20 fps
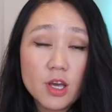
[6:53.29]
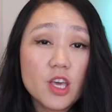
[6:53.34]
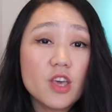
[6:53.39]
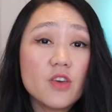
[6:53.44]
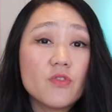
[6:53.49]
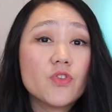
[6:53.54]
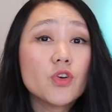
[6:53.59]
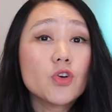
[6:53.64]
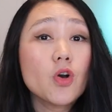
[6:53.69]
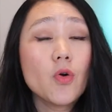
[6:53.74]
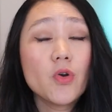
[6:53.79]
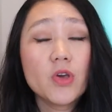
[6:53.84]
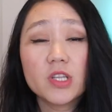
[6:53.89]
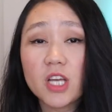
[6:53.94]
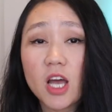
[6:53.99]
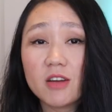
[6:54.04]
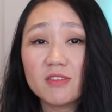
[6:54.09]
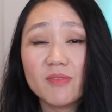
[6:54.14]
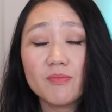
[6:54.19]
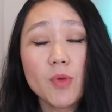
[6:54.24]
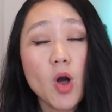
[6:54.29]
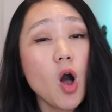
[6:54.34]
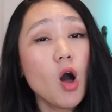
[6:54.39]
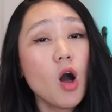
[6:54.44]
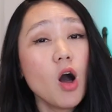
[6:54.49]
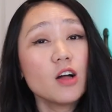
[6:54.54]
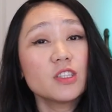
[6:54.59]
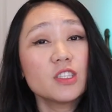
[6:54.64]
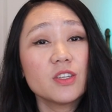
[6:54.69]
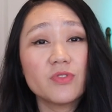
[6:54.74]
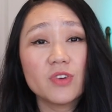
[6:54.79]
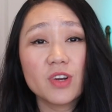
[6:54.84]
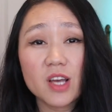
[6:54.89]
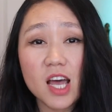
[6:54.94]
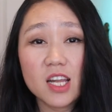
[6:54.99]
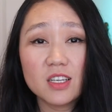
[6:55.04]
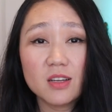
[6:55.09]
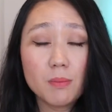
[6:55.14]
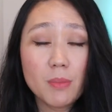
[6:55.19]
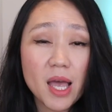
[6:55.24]
If you go and tell them all different
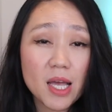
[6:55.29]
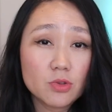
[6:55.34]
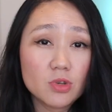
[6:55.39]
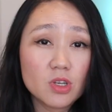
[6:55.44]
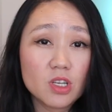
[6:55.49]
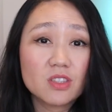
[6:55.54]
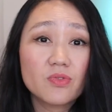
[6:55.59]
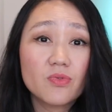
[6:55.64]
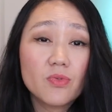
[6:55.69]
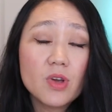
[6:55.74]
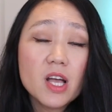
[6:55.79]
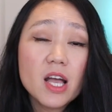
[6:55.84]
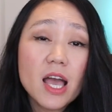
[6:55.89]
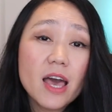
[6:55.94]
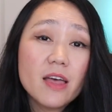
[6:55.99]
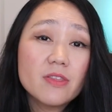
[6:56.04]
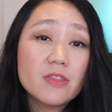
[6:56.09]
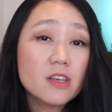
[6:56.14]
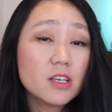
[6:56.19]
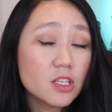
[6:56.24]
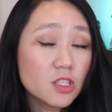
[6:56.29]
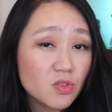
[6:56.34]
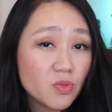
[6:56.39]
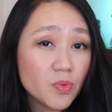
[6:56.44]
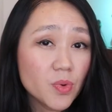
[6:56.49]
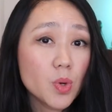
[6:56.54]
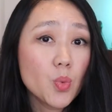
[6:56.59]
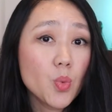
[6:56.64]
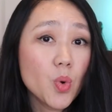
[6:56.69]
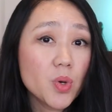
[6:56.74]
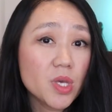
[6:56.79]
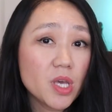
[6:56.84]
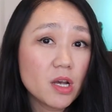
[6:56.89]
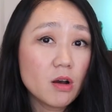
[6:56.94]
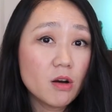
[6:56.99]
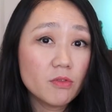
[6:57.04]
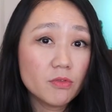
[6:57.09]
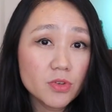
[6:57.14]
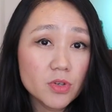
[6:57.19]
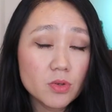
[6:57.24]
kind of metrics and the interviewer will get
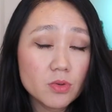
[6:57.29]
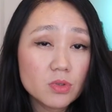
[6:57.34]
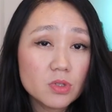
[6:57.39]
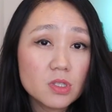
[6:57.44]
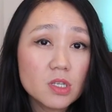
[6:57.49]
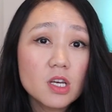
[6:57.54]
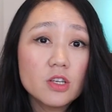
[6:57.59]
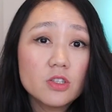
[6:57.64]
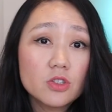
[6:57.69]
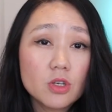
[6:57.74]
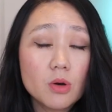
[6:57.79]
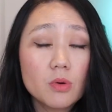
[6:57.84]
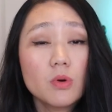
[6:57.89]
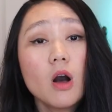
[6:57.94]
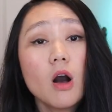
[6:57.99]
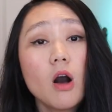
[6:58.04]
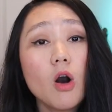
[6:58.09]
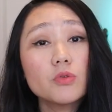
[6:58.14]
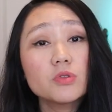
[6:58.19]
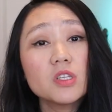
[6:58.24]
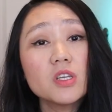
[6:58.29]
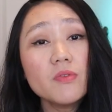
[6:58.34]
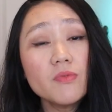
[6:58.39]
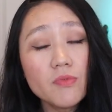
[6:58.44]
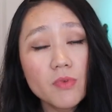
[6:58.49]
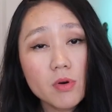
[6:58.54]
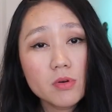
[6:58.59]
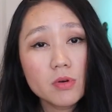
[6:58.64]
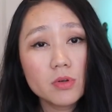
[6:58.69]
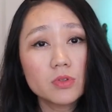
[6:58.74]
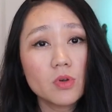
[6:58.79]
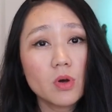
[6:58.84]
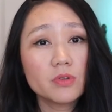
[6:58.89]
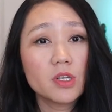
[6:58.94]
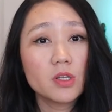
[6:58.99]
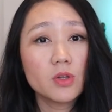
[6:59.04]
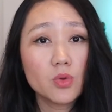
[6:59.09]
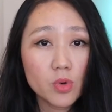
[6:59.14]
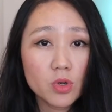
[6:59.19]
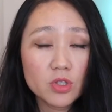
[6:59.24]
confused. So only focus on
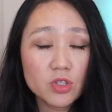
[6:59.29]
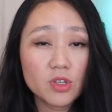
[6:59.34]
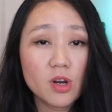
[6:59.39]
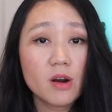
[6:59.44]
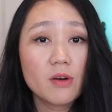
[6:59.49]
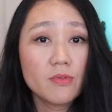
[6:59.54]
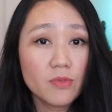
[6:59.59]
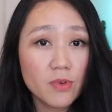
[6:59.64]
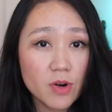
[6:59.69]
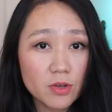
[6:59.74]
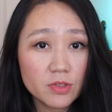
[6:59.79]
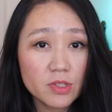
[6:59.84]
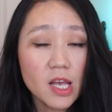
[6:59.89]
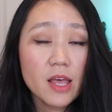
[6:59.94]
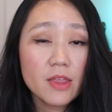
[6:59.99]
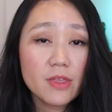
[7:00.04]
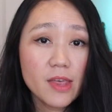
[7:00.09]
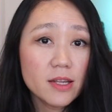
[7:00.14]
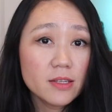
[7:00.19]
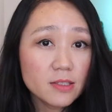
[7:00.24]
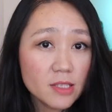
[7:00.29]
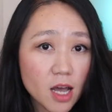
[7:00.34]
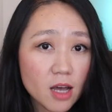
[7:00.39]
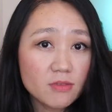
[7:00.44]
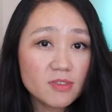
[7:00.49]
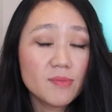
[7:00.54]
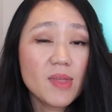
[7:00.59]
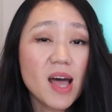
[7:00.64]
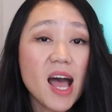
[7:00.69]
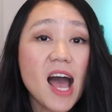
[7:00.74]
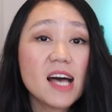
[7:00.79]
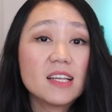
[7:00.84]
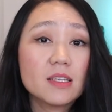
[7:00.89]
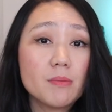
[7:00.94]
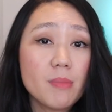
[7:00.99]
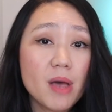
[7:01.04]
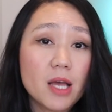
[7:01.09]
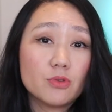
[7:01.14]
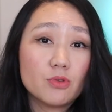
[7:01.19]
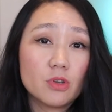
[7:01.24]
the North Star first, then tell them other
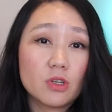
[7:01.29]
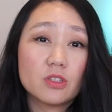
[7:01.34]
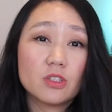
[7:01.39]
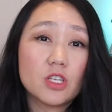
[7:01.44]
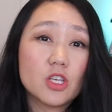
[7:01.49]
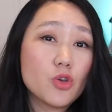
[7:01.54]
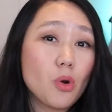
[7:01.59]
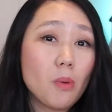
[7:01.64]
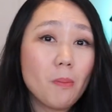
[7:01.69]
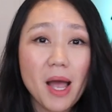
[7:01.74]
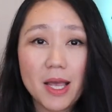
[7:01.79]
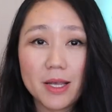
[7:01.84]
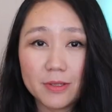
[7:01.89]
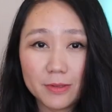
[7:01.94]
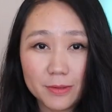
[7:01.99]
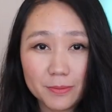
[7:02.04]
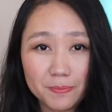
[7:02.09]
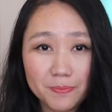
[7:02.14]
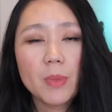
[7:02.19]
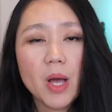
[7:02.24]
metrics in your mind.